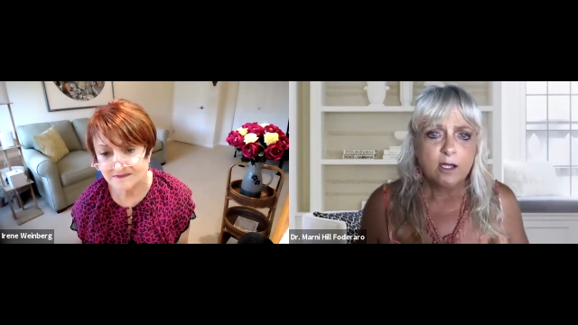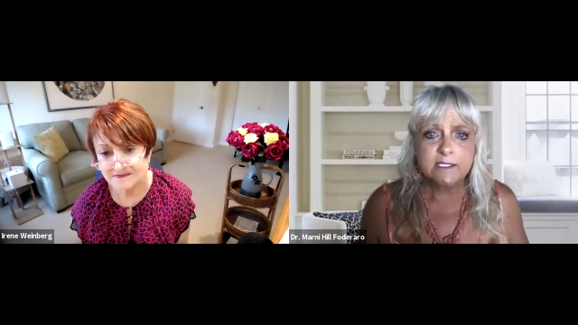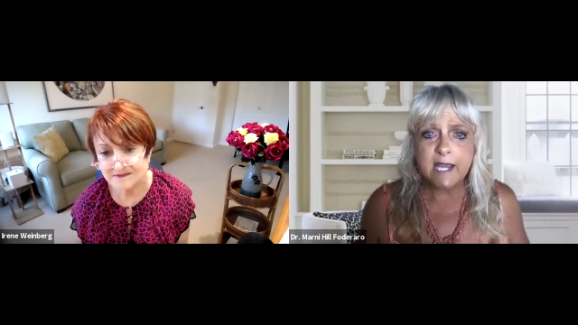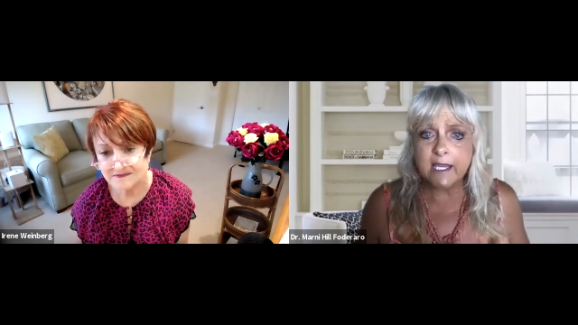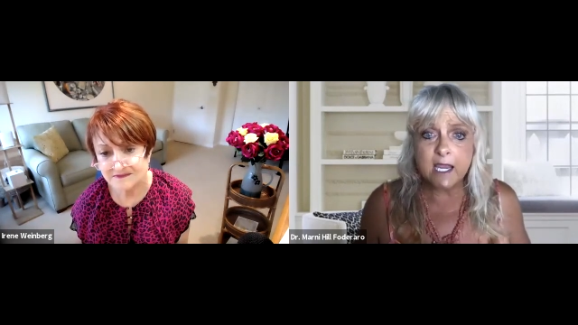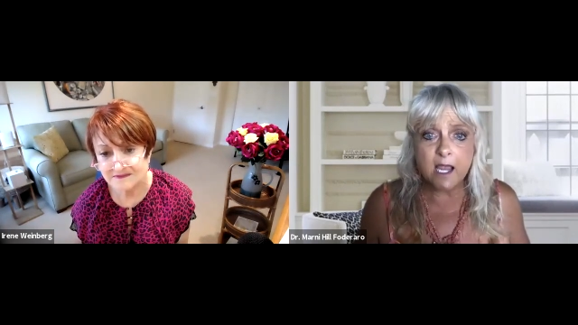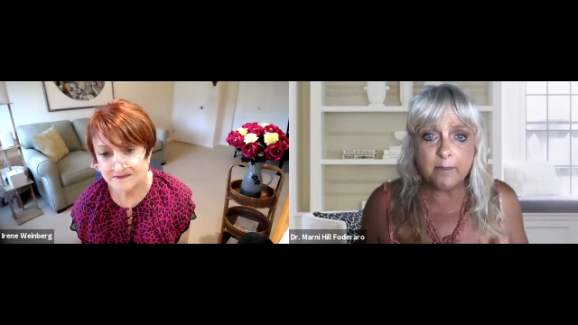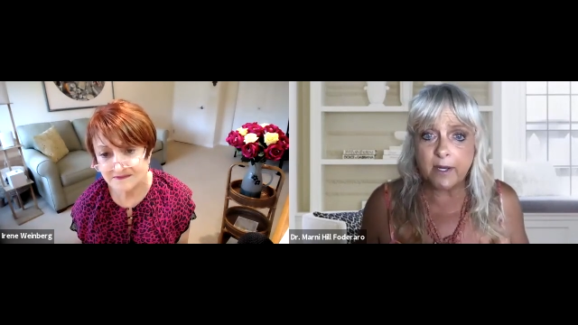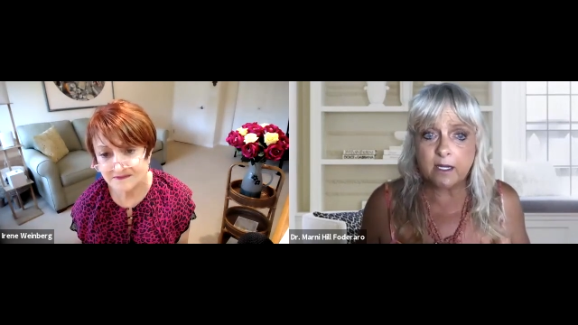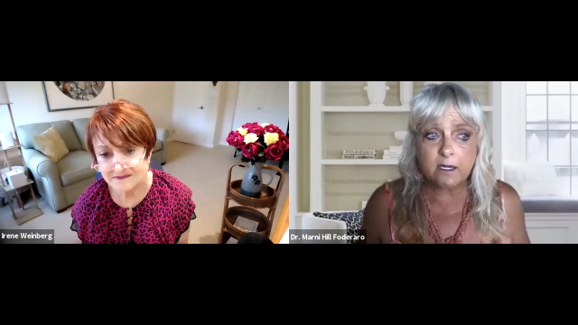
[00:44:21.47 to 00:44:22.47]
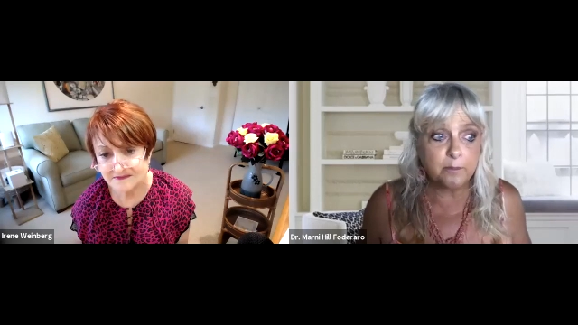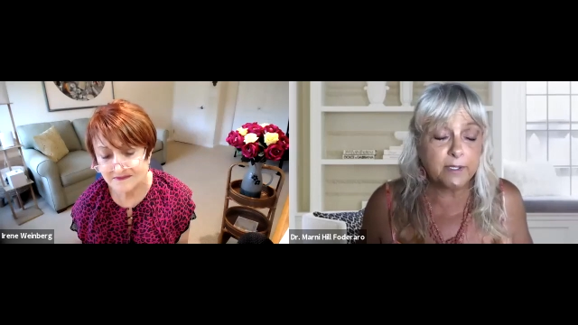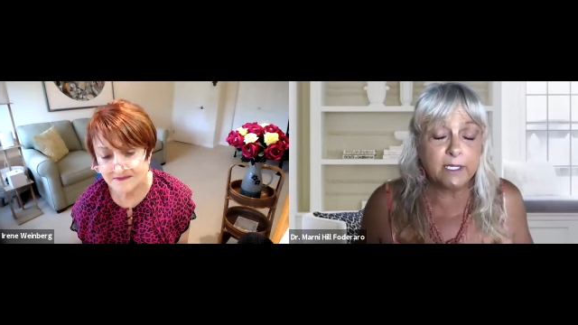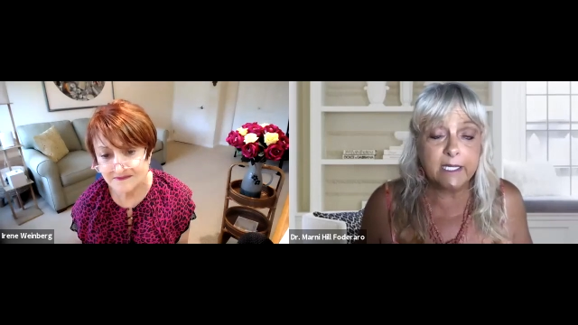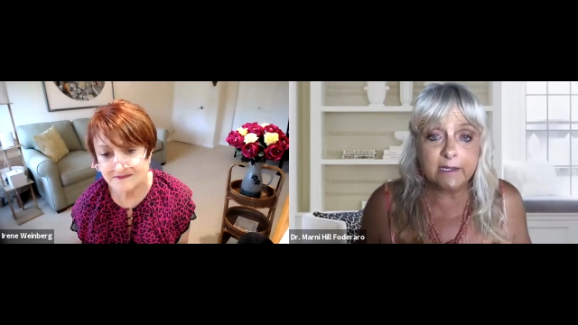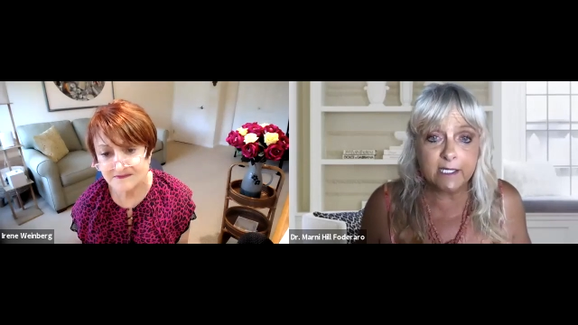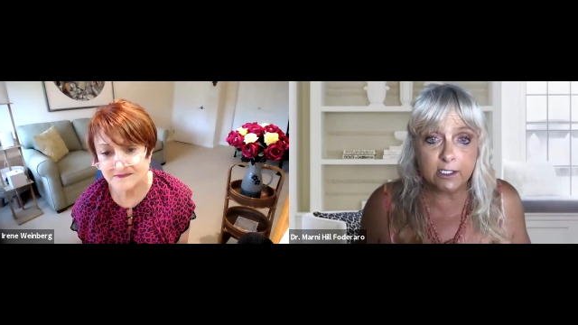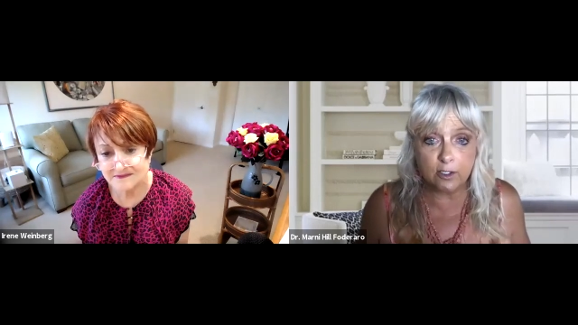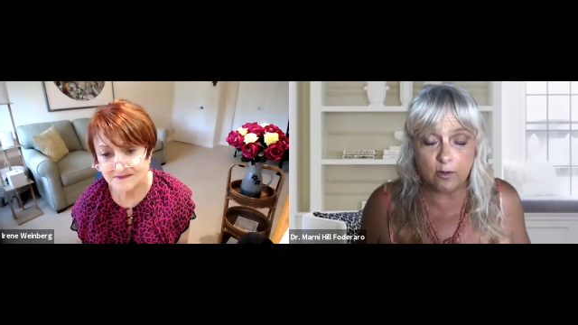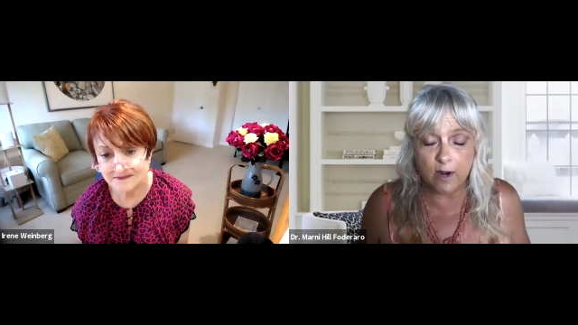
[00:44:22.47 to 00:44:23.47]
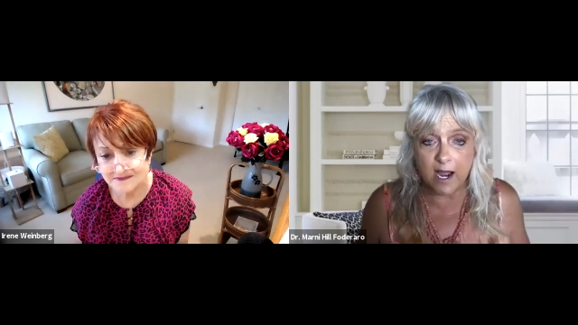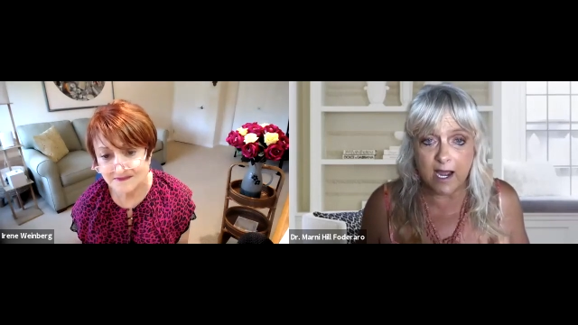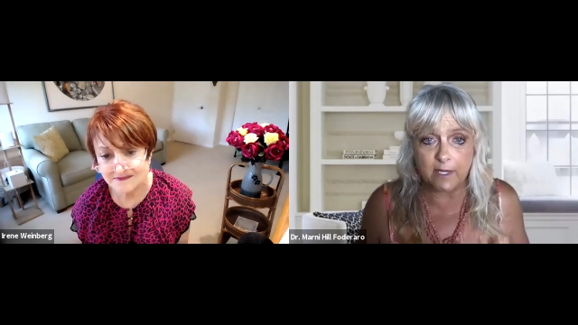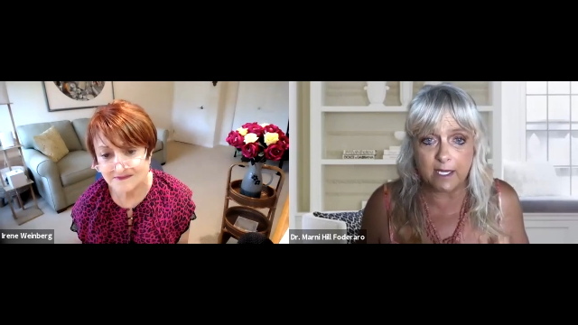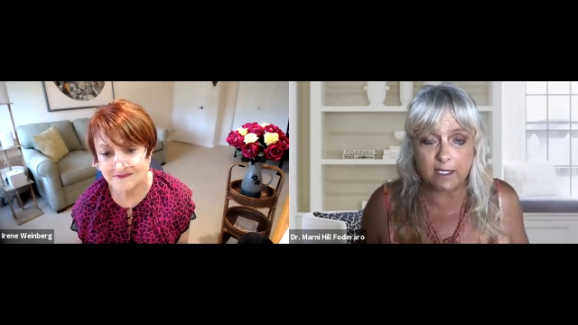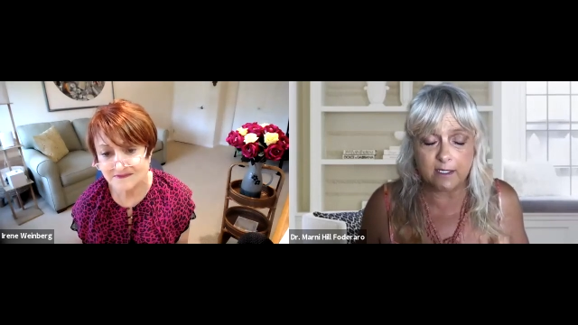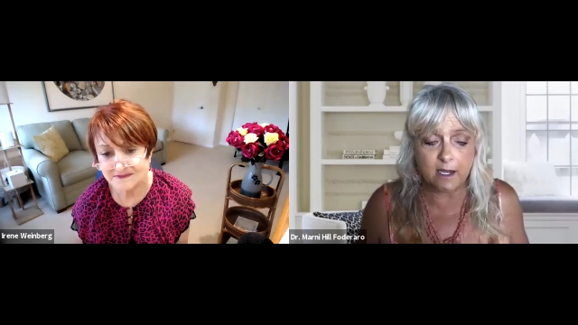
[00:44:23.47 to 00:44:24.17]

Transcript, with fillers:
Speaker 1: taking up a completely new hobby.